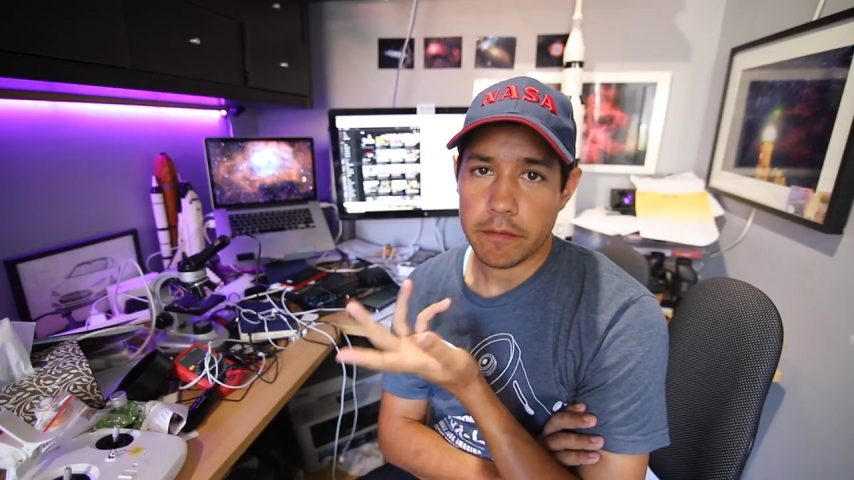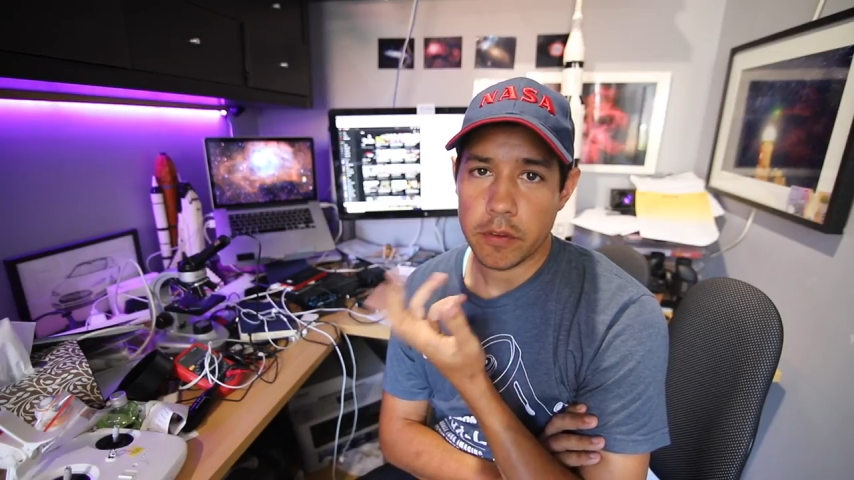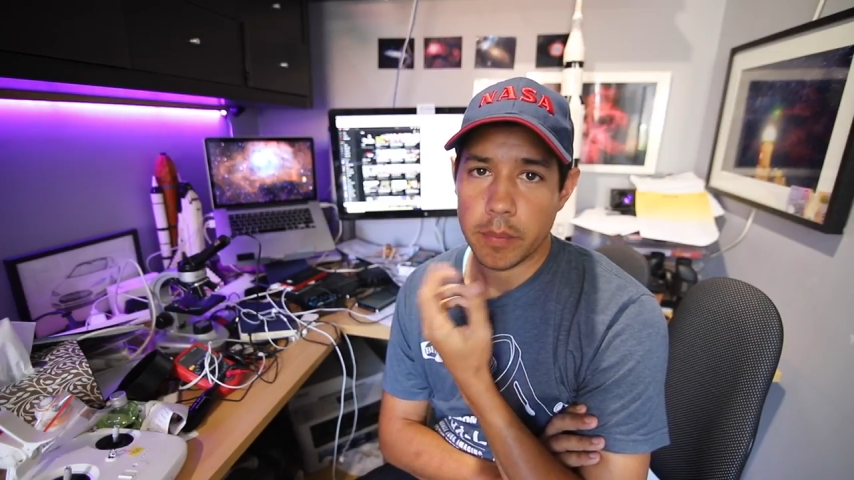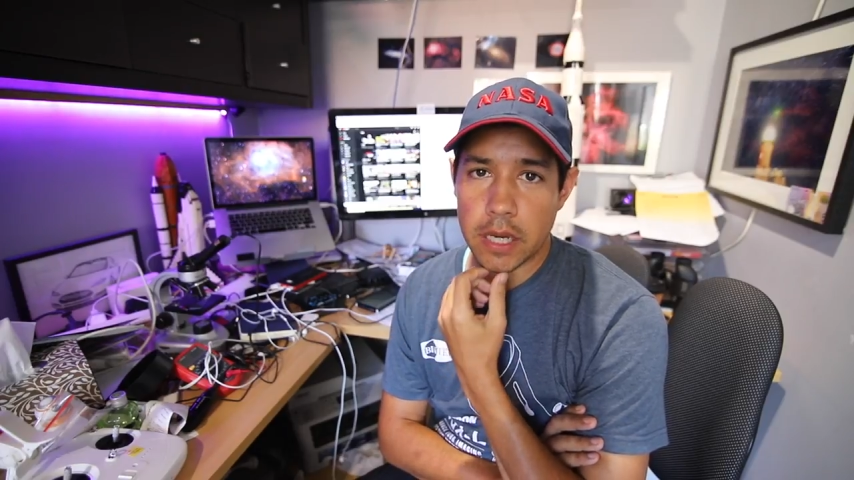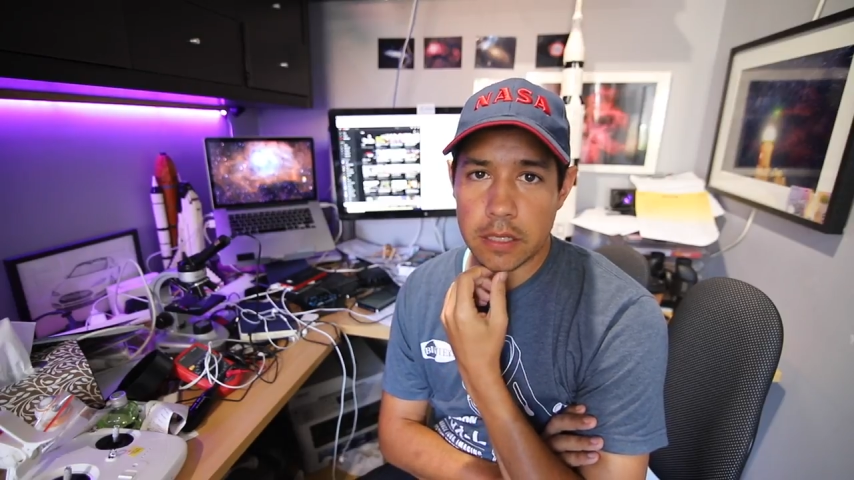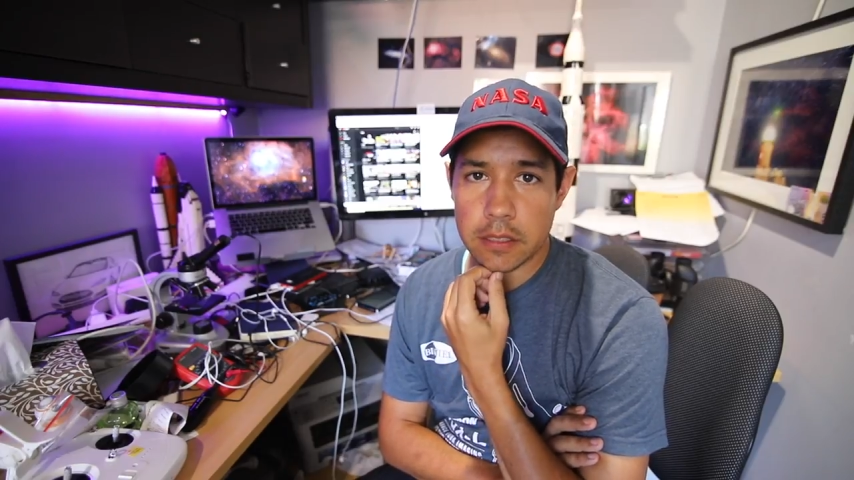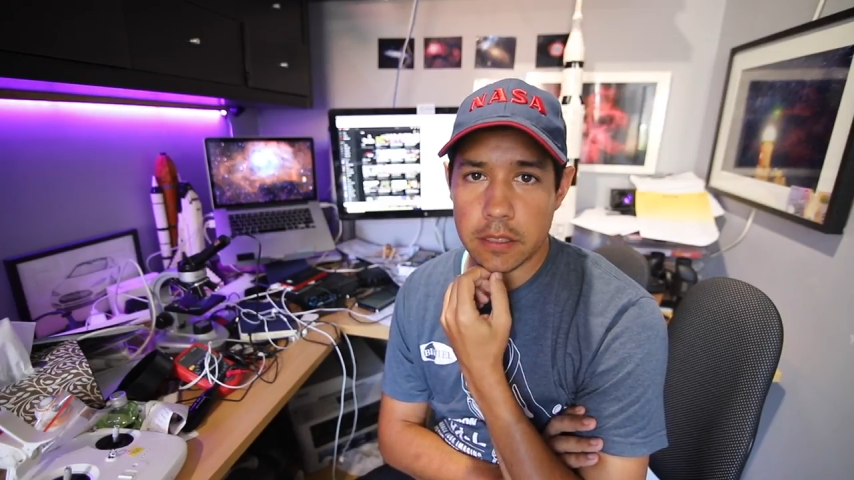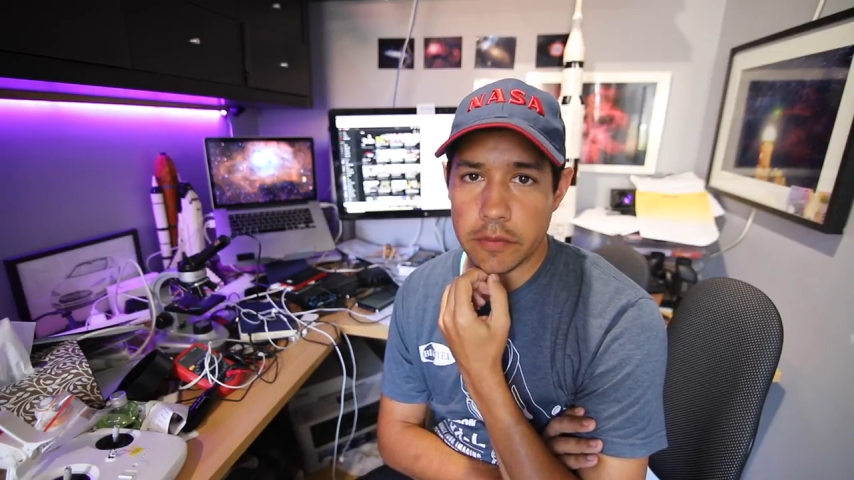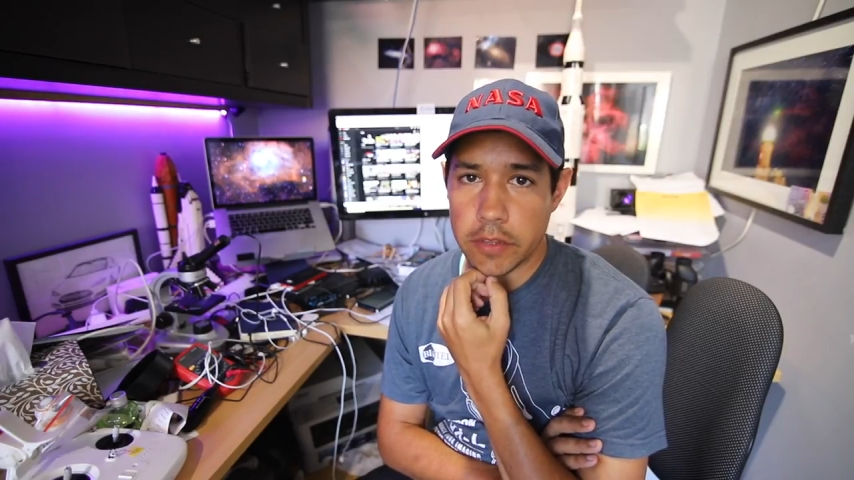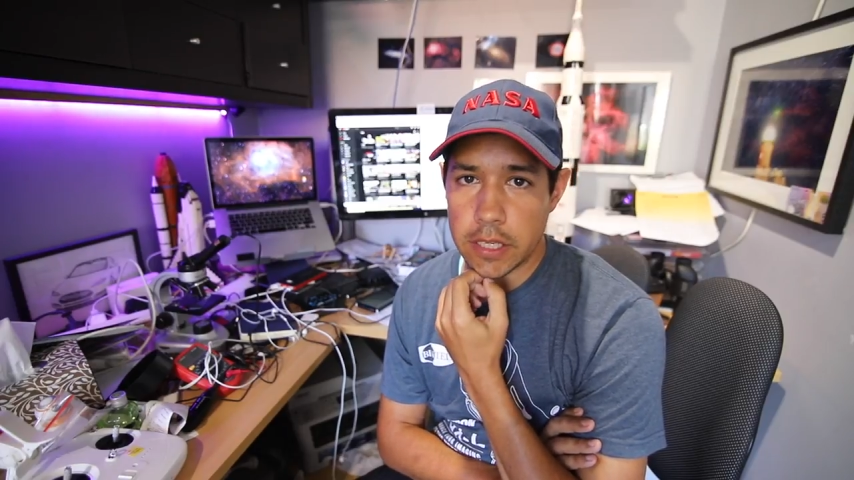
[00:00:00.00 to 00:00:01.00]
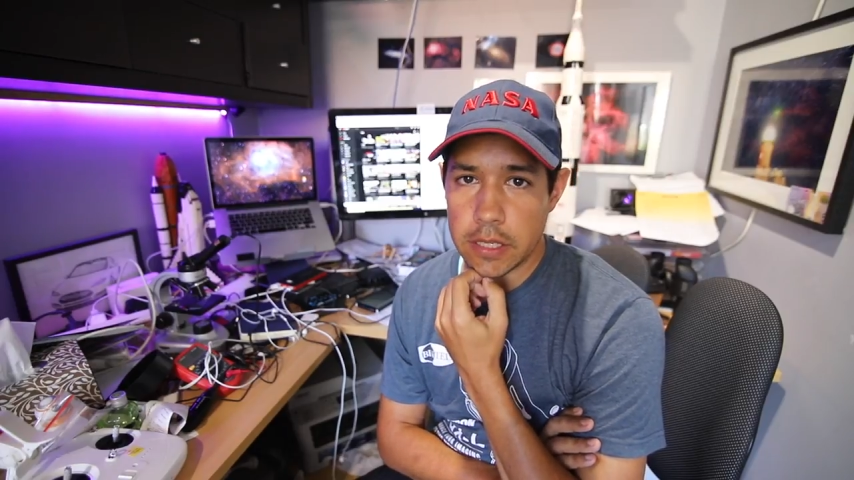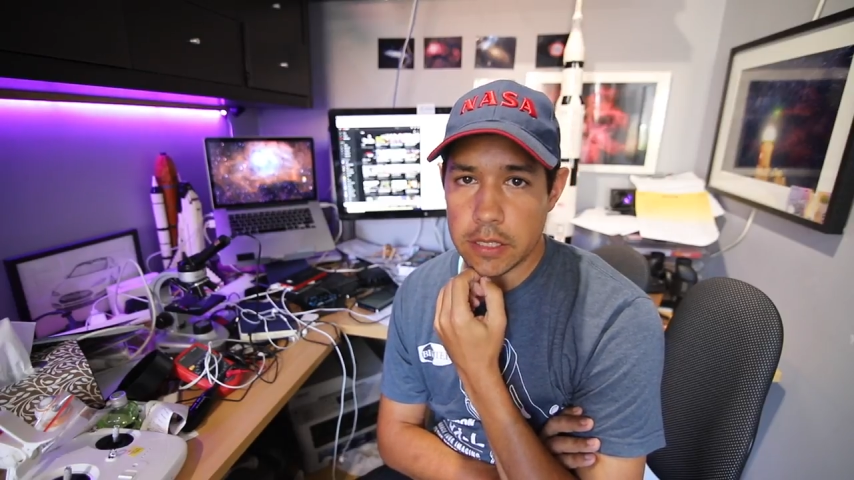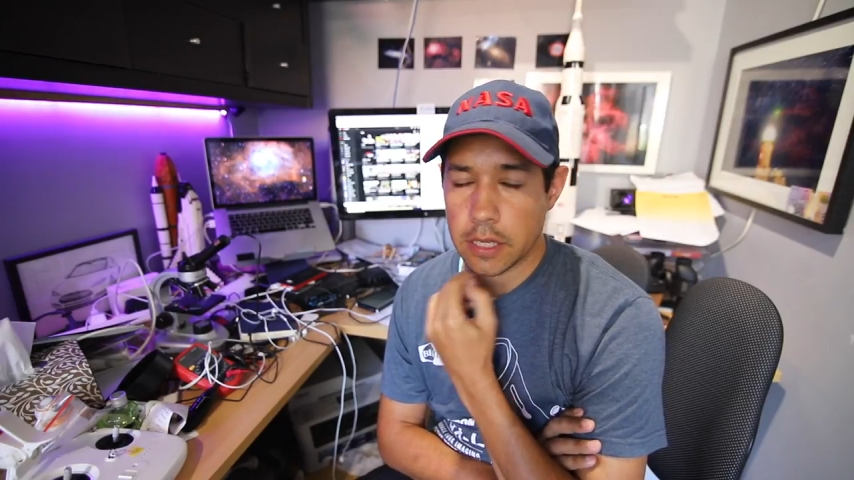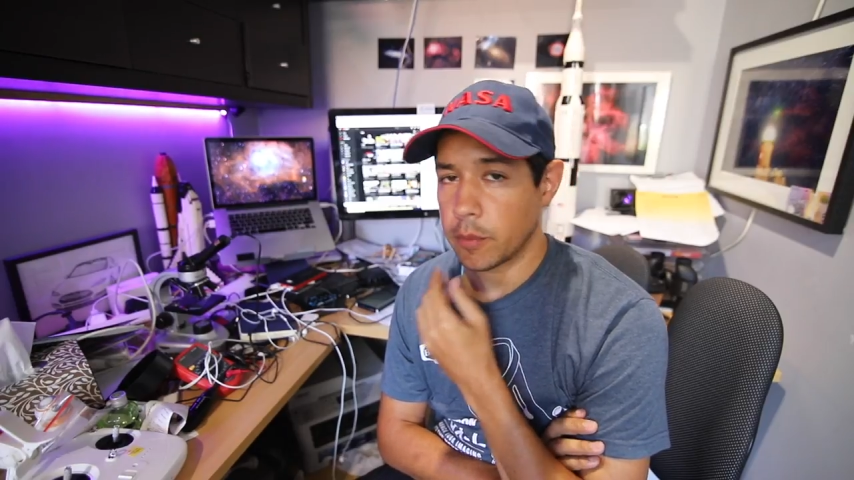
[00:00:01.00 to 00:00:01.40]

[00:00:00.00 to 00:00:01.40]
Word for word: few bucks over the years,